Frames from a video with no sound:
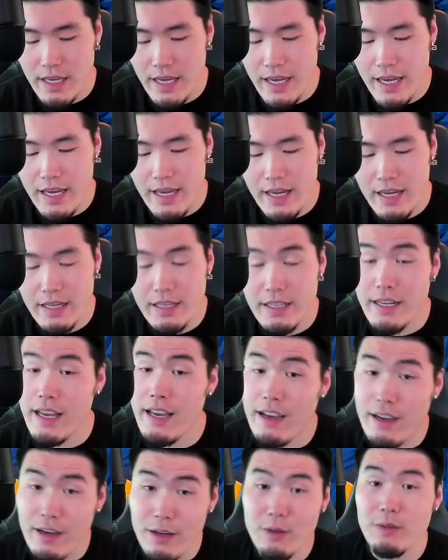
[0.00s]
And
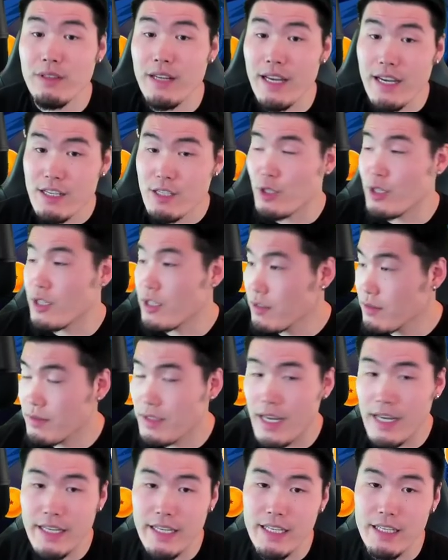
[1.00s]
now, next turn,
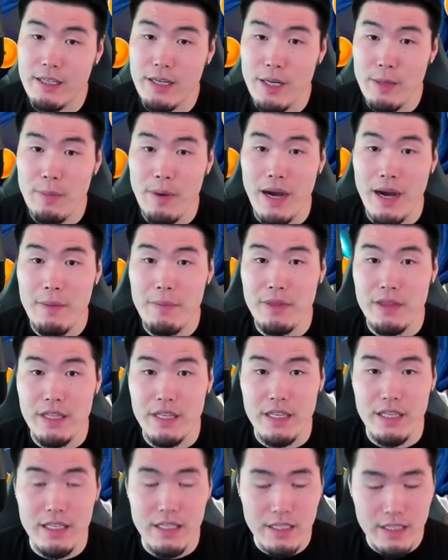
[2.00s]
I can pop
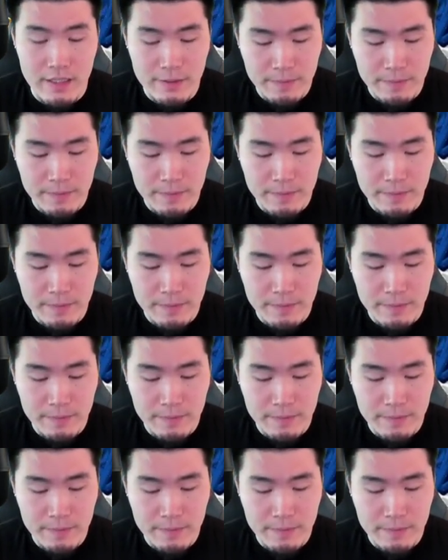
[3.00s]
the